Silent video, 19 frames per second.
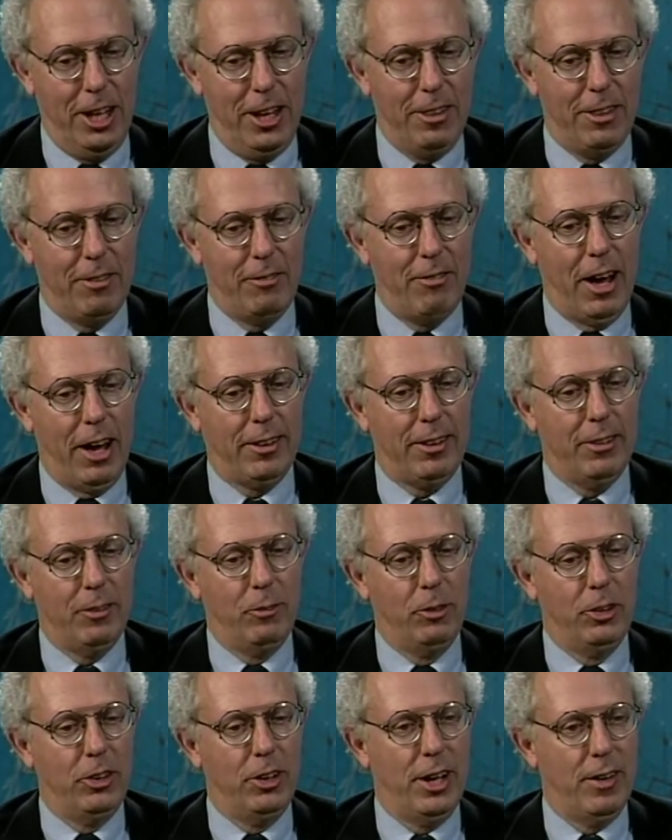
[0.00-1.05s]
The fact that
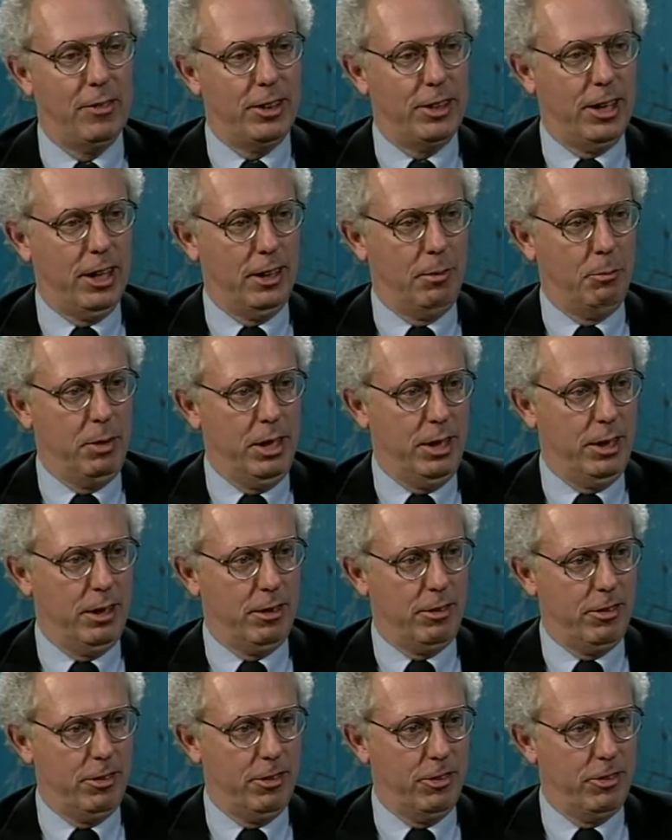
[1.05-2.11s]
when you have the telemedia
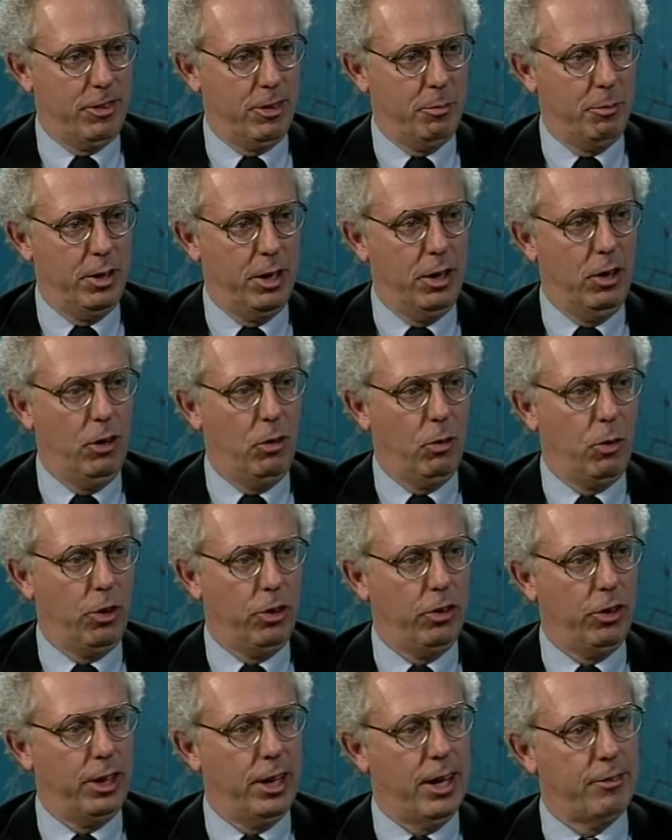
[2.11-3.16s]
system where
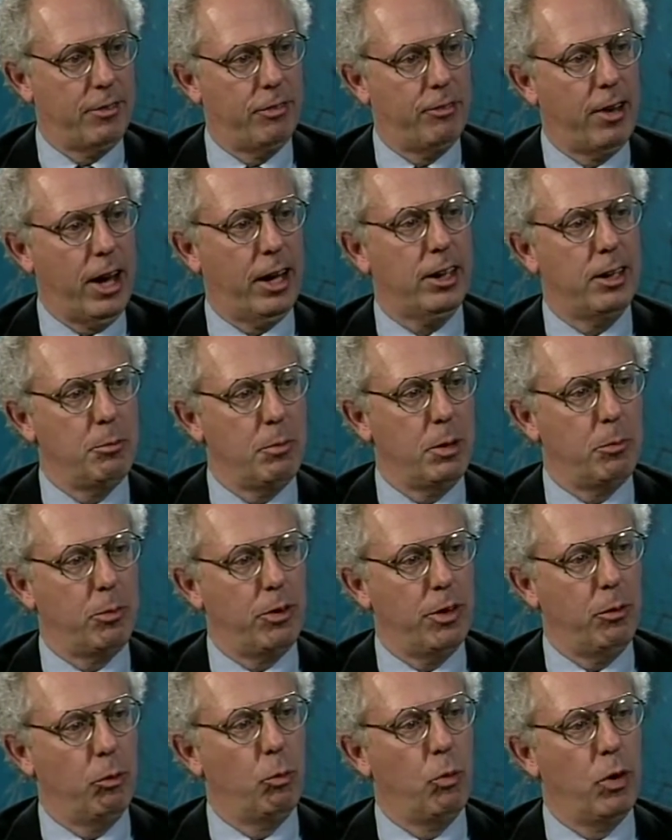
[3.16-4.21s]
you can have a faculty member
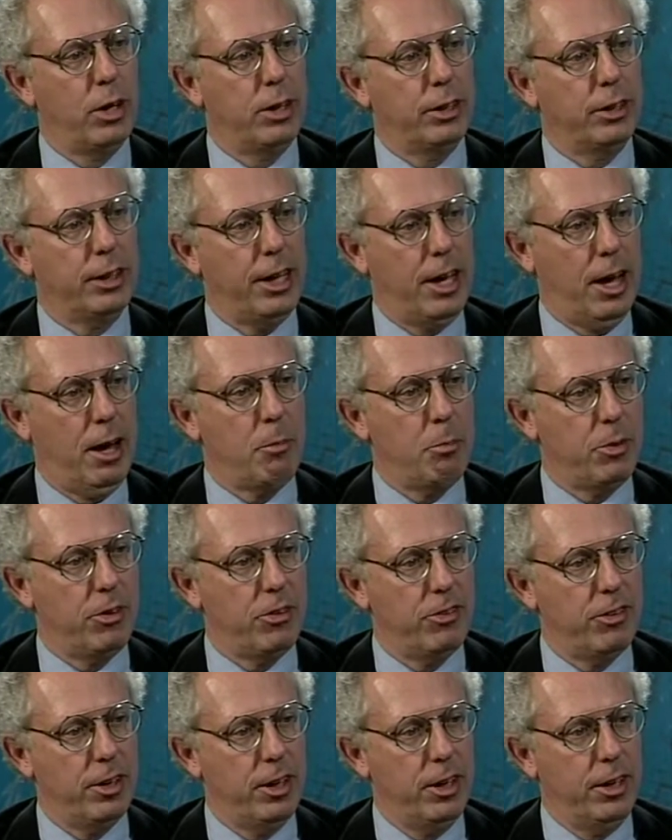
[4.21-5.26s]
at one
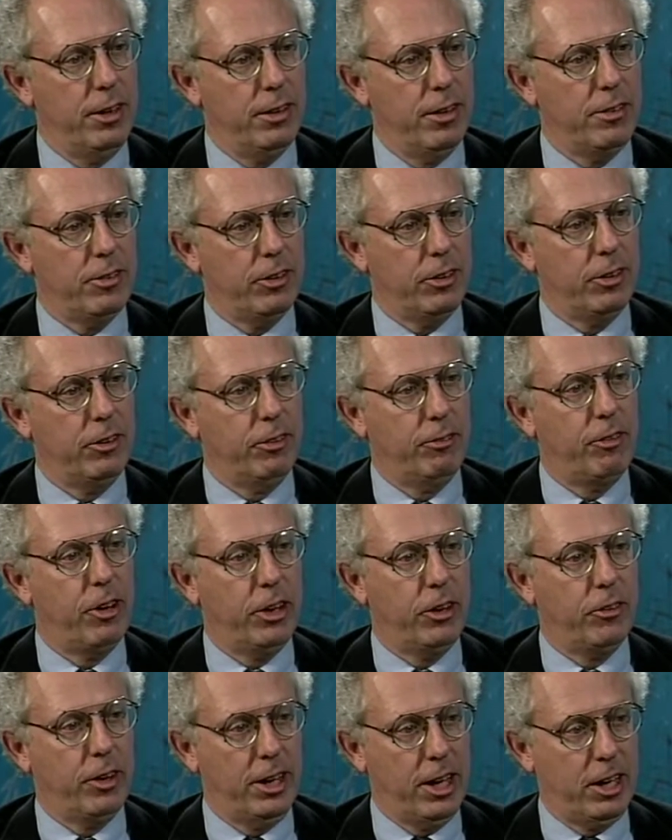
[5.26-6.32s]
campus that's a very
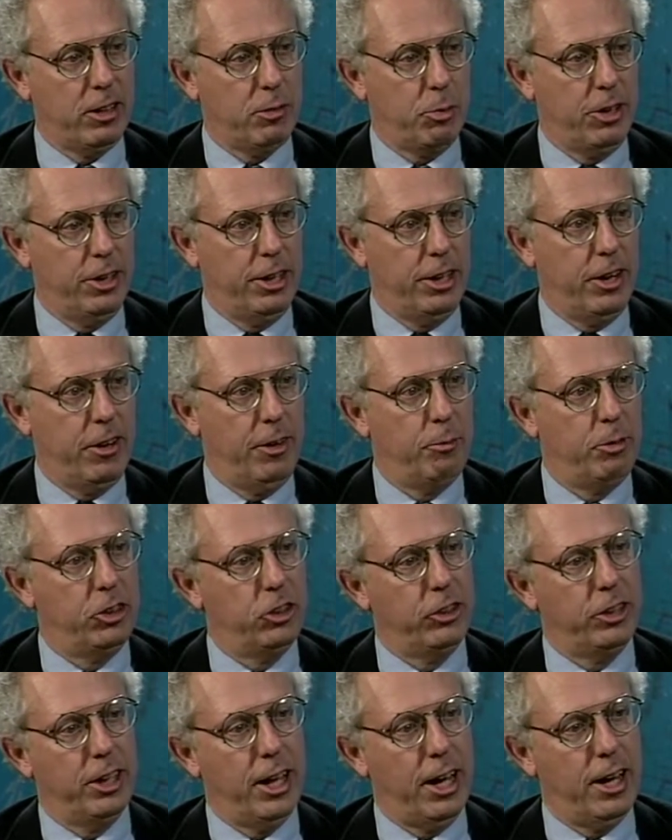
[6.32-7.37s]
great expert in an area, but you
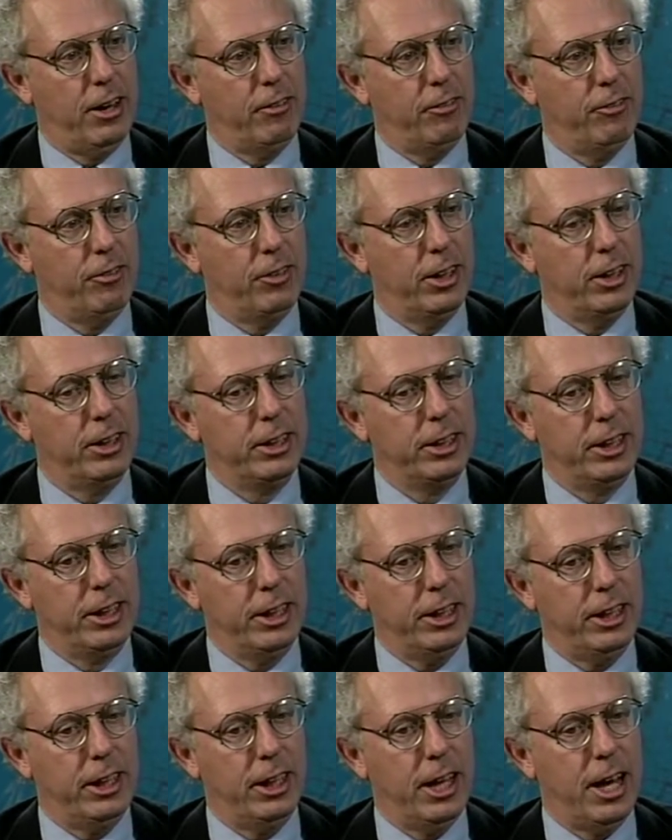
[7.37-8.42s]
can have uh,
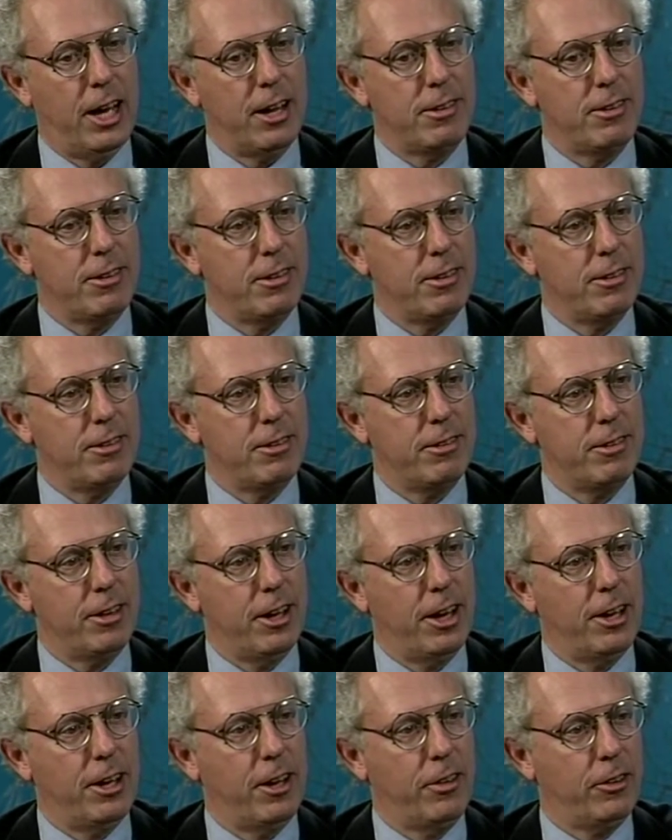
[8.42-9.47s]
classes
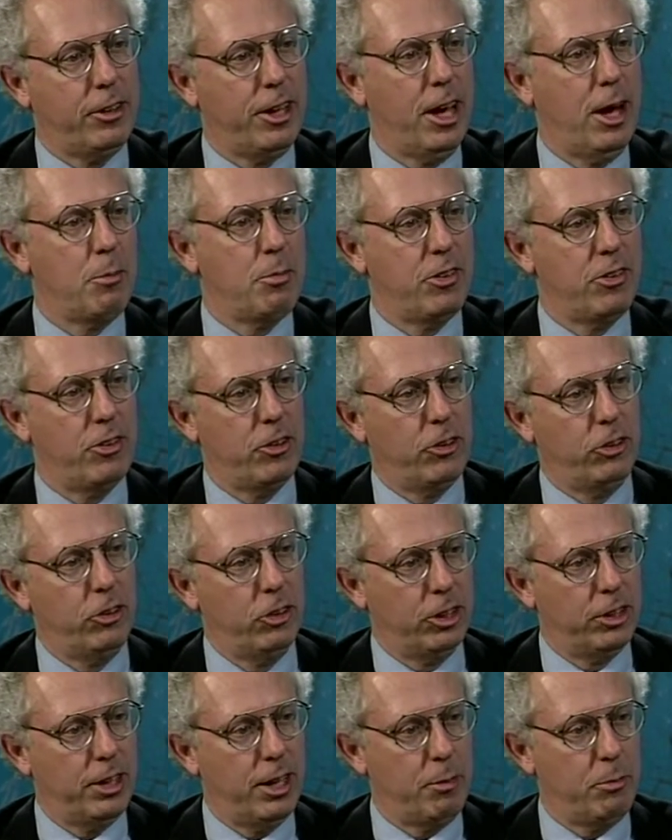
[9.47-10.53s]
at other campuses that are
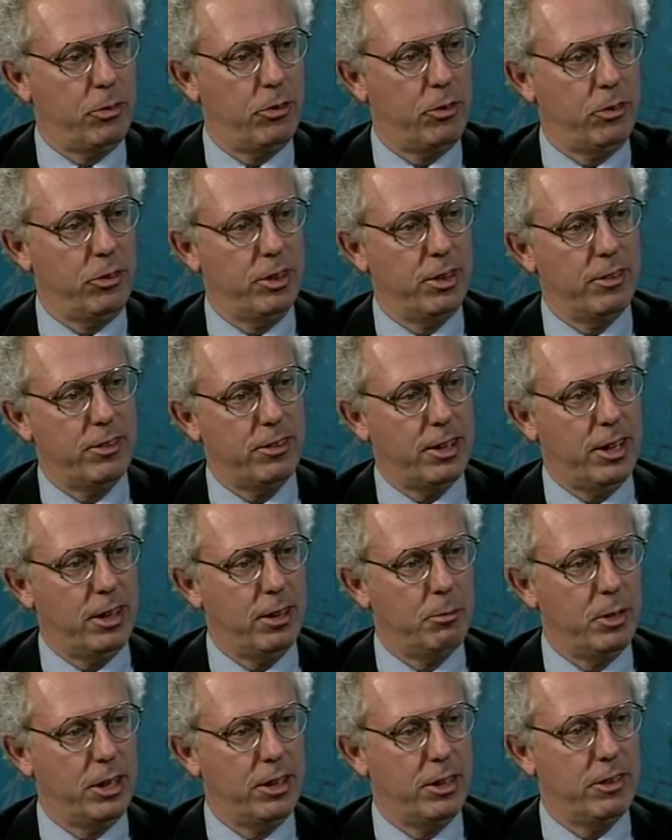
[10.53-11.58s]
hooked up through this
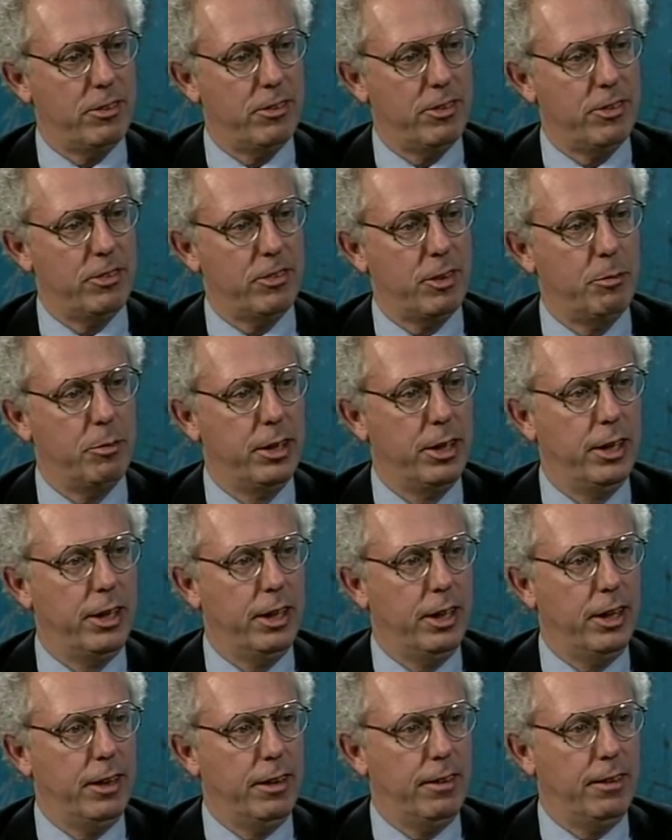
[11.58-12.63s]
telemedia system, mm-hmm.
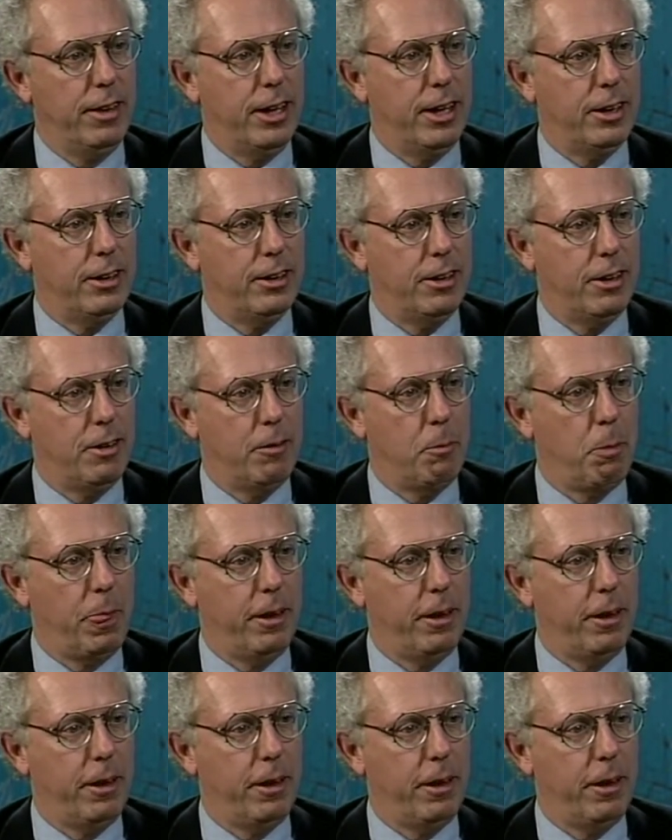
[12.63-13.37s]
that um,